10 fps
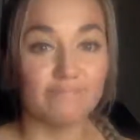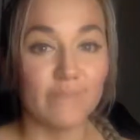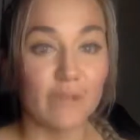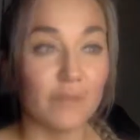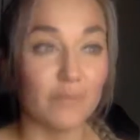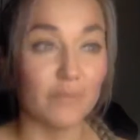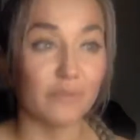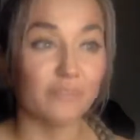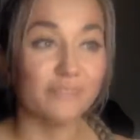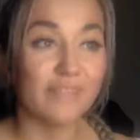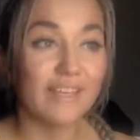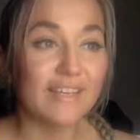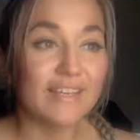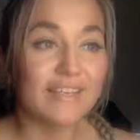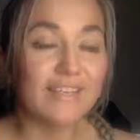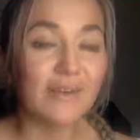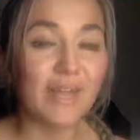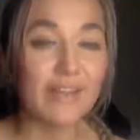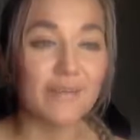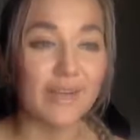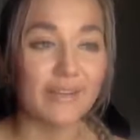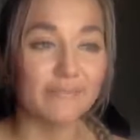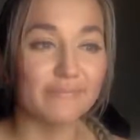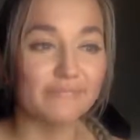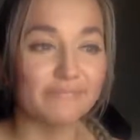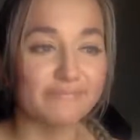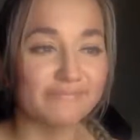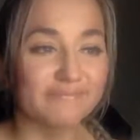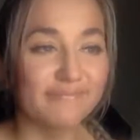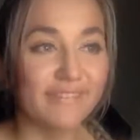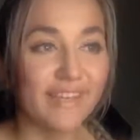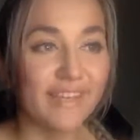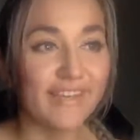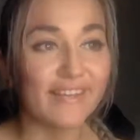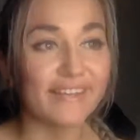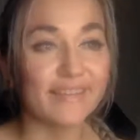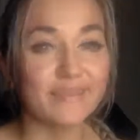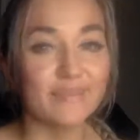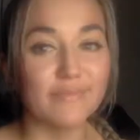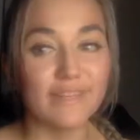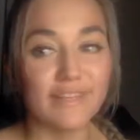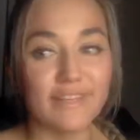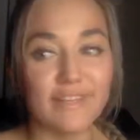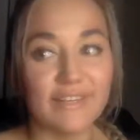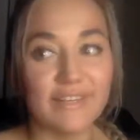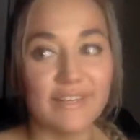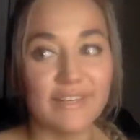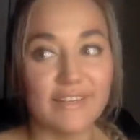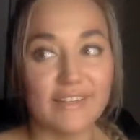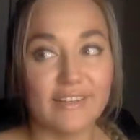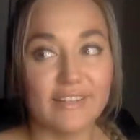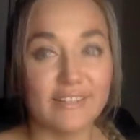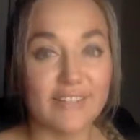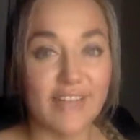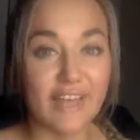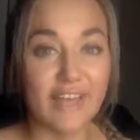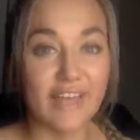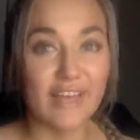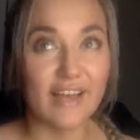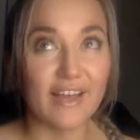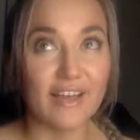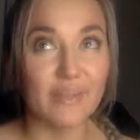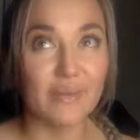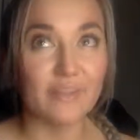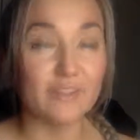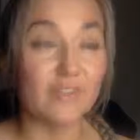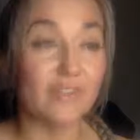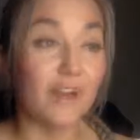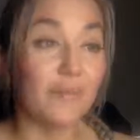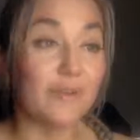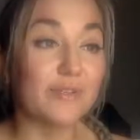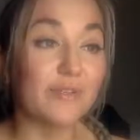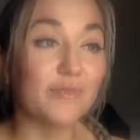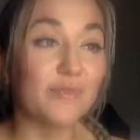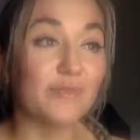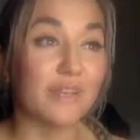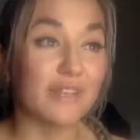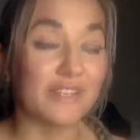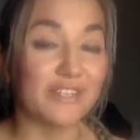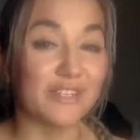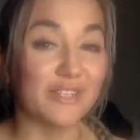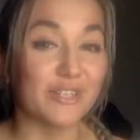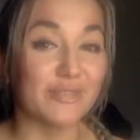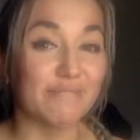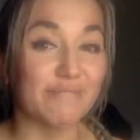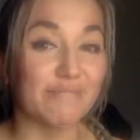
humble. So, anyway, um, today I wanted to talk about social media addiction